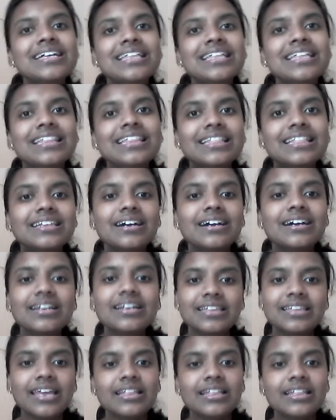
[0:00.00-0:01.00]
The third
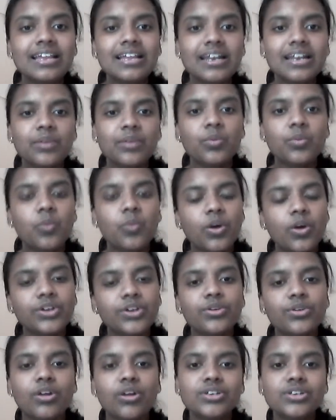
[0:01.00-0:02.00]
thing that I want
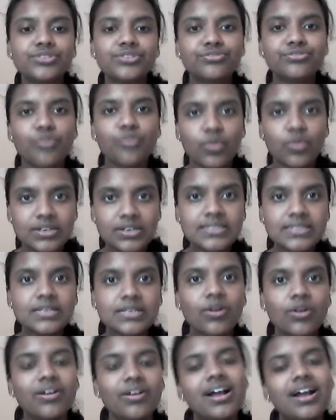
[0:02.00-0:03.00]
you all to focus
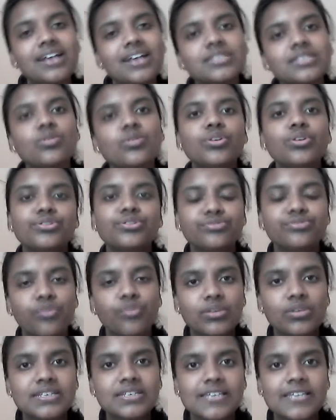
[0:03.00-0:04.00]
or ask you all to
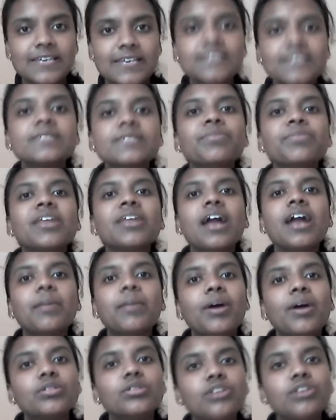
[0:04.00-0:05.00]
focus is
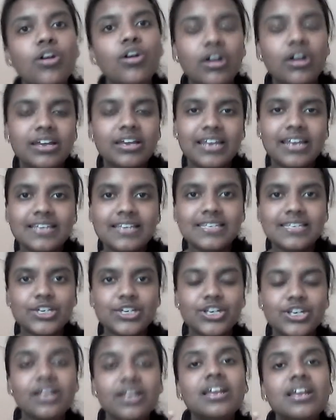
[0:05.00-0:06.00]
about the
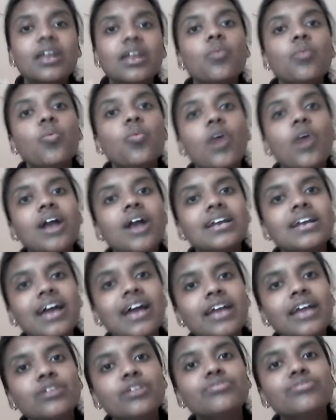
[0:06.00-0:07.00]
organization. Now, what
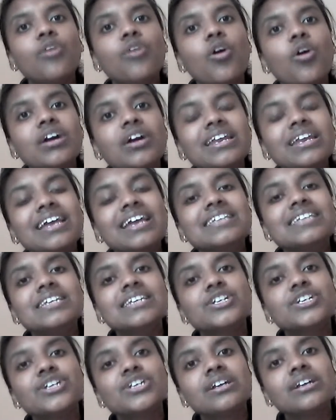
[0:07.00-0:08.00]
kind of
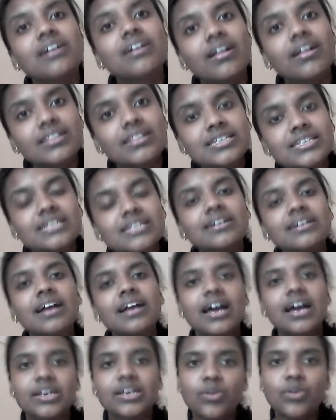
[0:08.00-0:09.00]
organization culture
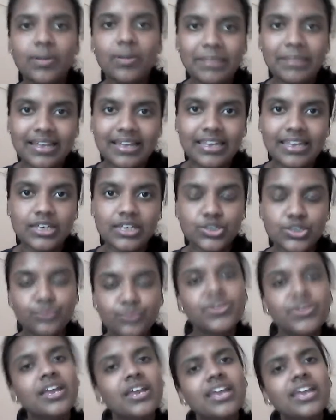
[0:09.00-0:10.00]
are you applying to?
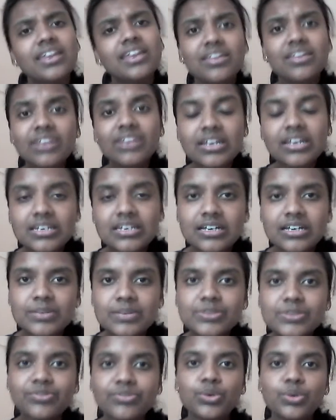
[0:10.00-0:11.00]
Even in
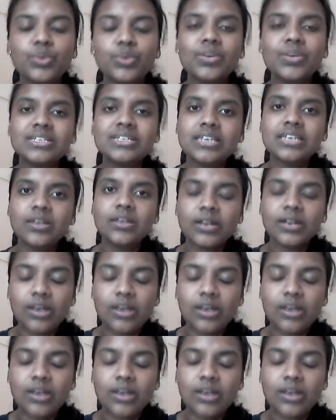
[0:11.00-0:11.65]
terms of universities